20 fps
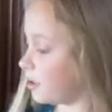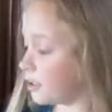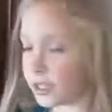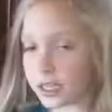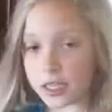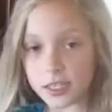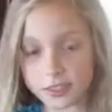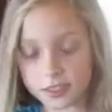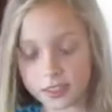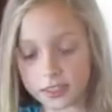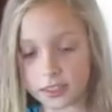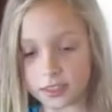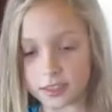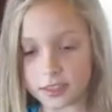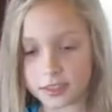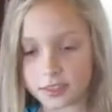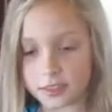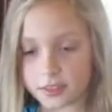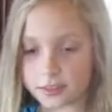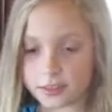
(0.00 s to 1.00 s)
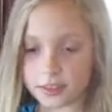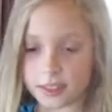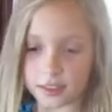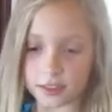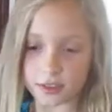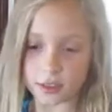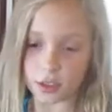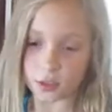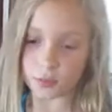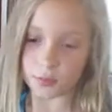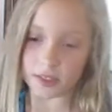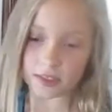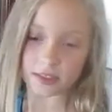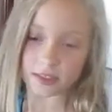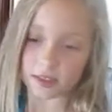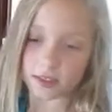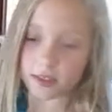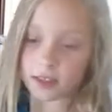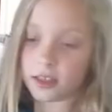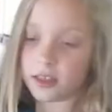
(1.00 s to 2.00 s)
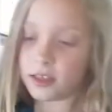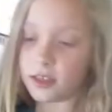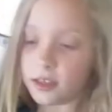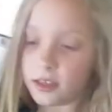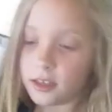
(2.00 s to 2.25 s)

kitchen scissors basically.